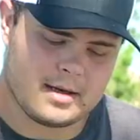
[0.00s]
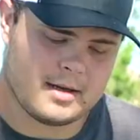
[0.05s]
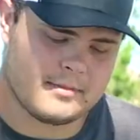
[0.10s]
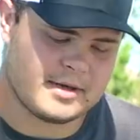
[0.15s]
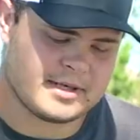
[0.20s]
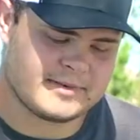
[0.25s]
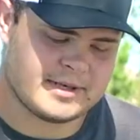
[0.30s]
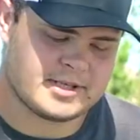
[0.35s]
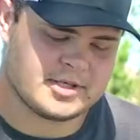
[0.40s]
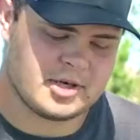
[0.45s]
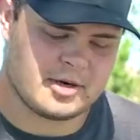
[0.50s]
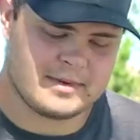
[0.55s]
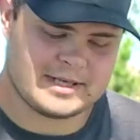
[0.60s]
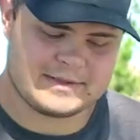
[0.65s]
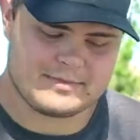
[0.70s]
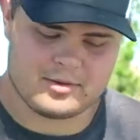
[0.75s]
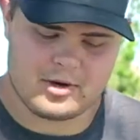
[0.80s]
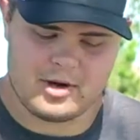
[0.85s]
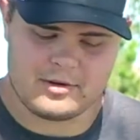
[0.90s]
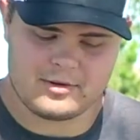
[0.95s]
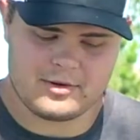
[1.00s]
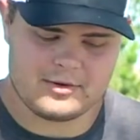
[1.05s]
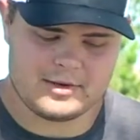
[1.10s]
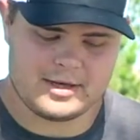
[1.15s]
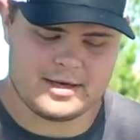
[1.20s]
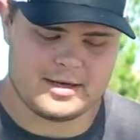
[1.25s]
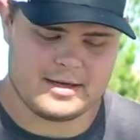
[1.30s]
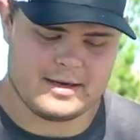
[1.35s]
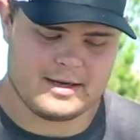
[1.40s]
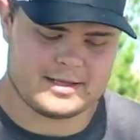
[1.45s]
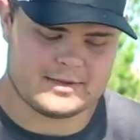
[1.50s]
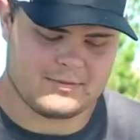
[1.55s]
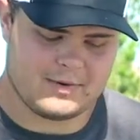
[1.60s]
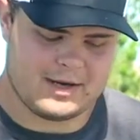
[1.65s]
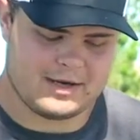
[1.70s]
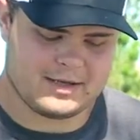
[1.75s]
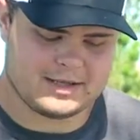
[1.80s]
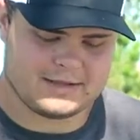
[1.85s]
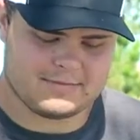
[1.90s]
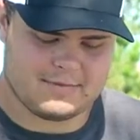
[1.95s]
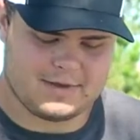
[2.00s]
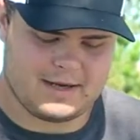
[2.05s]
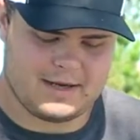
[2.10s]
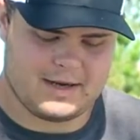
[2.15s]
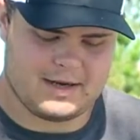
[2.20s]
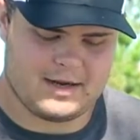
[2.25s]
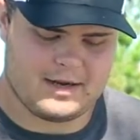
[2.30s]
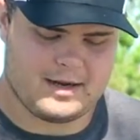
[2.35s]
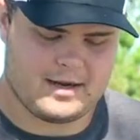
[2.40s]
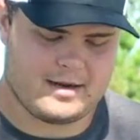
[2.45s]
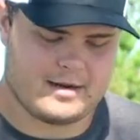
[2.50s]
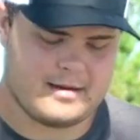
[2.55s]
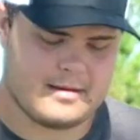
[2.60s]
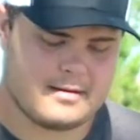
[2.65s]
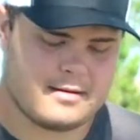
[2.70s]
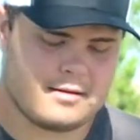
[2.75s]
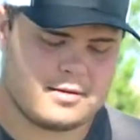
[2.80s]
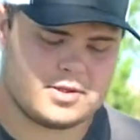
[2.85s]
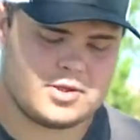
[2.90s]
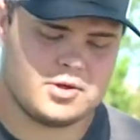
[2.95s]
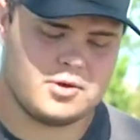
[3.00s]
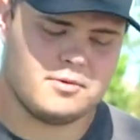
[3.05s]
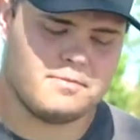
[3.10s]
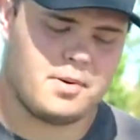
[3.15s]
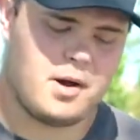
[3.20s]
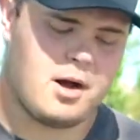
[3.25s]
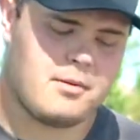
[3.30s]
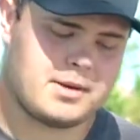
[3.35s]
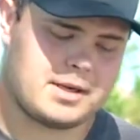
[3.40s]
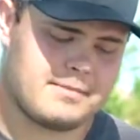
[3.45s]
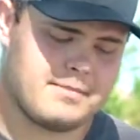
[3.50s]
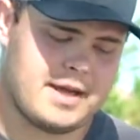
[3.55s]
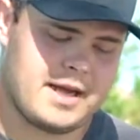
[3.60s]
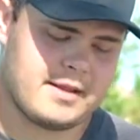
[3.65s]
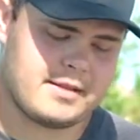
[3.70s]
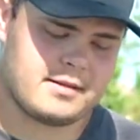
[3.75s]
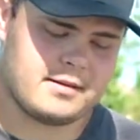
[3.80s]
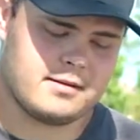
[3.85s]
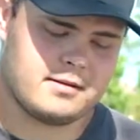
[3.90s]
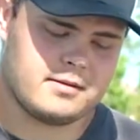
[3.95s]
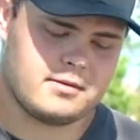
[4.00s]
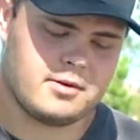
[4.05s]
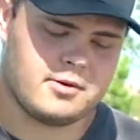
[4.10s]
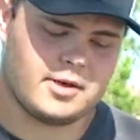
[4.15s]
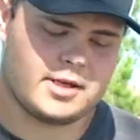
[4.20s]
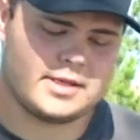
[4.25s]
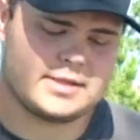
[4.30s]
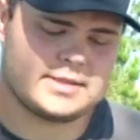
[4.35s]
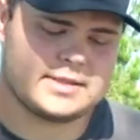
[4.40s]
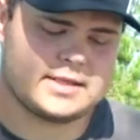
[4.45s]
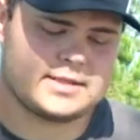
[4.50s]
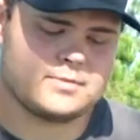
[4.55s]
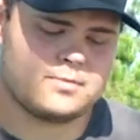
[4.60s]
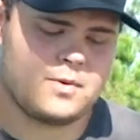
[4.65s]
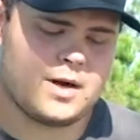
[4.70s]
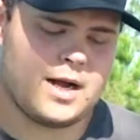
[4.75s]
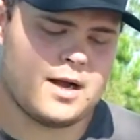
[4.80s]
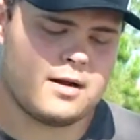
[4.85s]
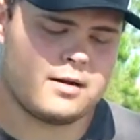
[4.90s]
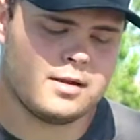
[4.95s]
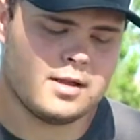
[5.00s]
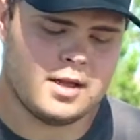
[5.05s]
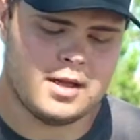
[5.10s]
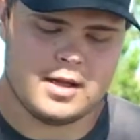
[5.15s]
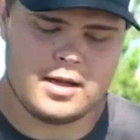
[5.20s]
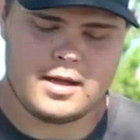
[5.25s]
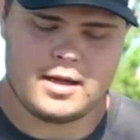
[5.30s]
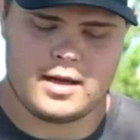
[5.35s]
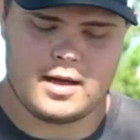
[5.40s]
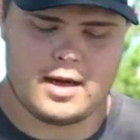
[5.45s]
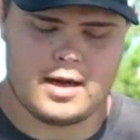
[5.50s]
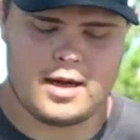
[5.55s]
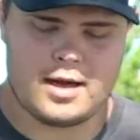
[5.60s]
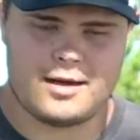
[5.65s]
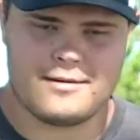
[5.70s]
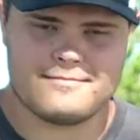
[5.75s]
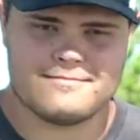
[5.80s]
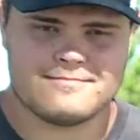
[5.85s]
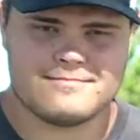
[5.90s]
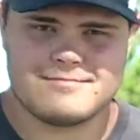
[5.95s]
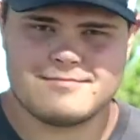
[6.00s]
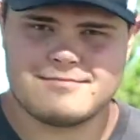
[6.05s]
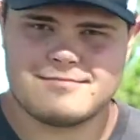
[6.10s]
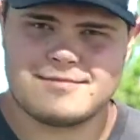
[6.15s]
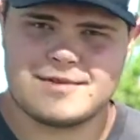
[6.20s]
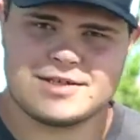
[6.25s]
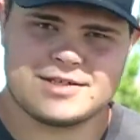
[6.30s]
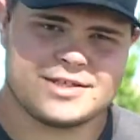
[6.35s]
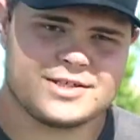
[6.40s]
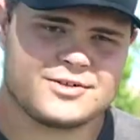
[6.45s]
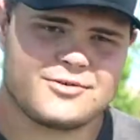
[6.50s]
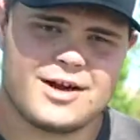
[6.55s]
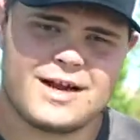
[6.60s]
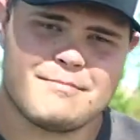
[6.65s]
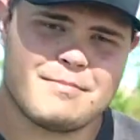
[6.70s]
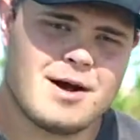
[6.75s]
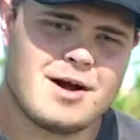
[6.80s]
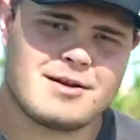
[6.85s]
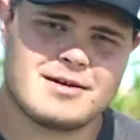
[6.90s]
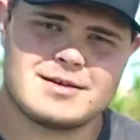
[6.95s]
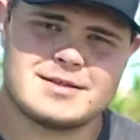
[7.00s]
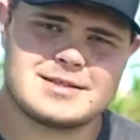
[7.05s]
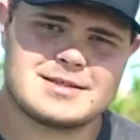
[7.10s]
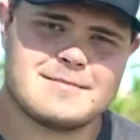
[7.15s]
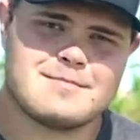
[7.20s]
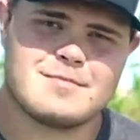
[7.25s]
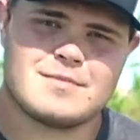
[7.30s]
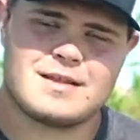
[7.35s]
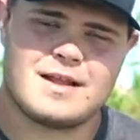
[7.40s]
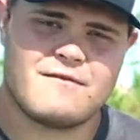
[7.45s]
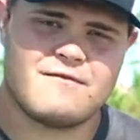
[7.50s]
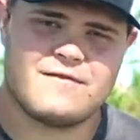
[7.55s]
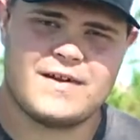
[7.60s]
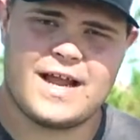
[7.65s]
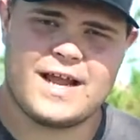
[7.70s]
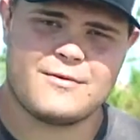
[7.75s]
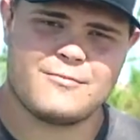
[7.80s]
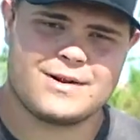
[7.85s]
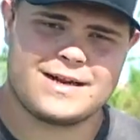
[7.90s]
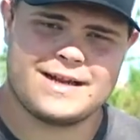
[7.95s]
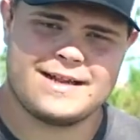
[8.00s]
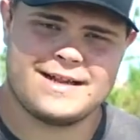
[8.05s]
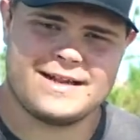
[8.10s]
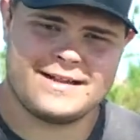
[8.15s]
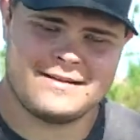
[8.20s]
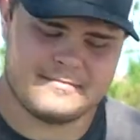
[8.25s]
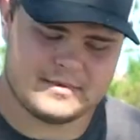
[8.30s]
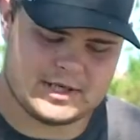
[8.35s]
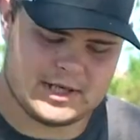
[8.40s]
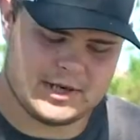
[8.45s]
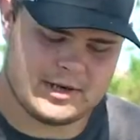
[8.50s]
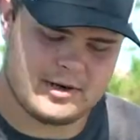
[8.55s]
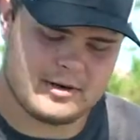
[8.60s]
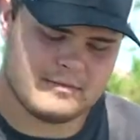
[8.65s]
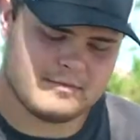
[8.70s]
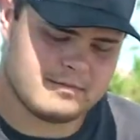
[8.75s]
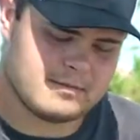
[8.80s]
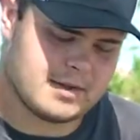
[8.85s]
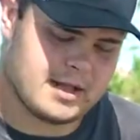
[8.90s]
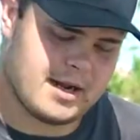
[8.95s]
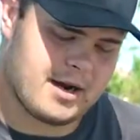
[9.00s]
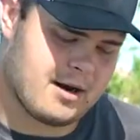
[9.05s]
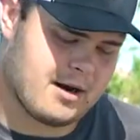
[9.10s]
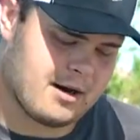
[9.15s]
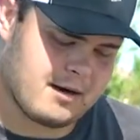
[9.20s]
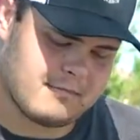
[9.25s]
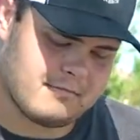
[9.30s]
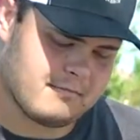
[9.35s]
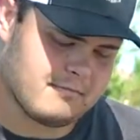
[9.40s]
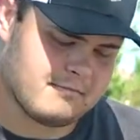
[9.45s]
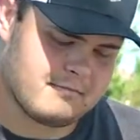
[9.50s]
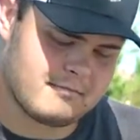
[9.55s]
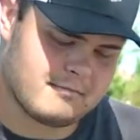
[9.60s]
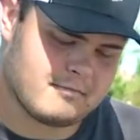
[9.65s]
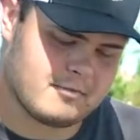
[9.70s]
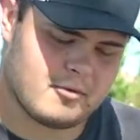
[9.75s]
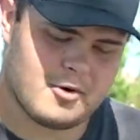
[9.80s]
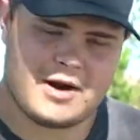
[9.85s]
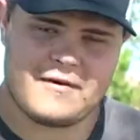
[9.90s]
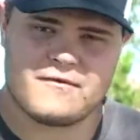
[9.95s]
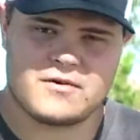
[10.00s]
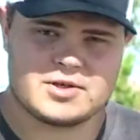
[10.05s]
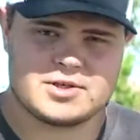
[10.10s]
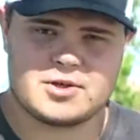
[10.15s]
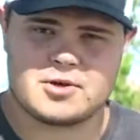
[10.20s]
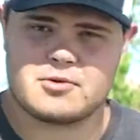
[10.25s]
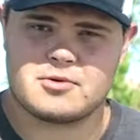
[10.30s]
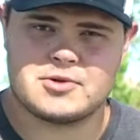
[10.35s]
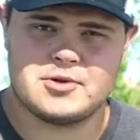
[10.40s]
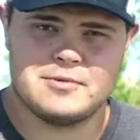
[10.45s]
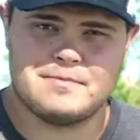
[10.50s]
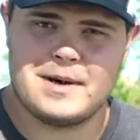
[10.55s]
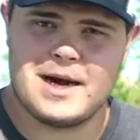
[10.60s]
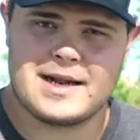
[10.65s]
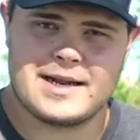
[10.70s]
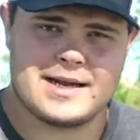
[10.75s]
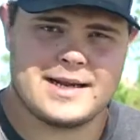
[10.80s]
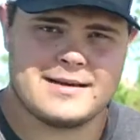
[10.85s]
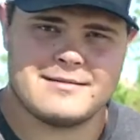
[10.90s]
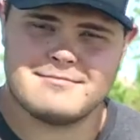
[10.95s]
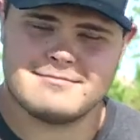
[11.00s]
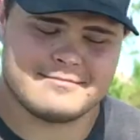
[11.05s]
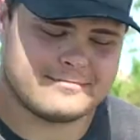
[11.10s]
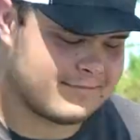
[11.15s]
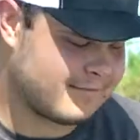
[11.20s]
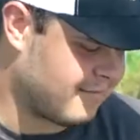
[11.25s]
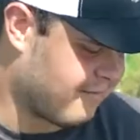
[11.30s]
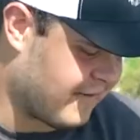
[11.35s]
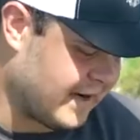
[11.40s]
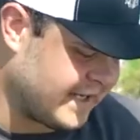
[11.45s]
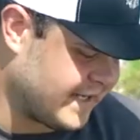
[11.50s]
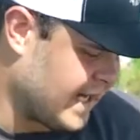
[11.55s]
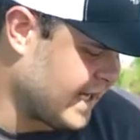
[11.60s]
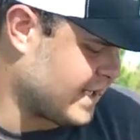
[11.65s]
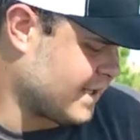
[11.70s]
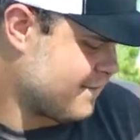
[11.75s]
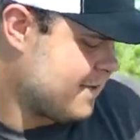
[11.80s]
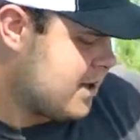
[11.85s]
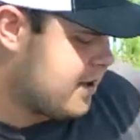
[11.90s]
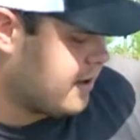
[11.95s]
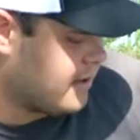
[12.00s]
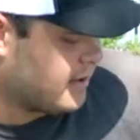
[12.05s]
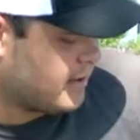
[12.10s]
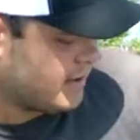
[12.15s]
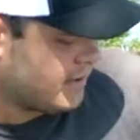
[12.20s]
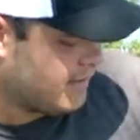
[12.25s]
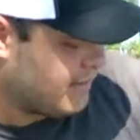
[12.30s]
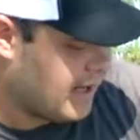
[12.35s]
Here's my Joe Pro Luna, as well as my two Paul McBeth Lunas as well. They're just great putters. They fade when I need them to. They're great for circle 2 putting. Fantastic putters.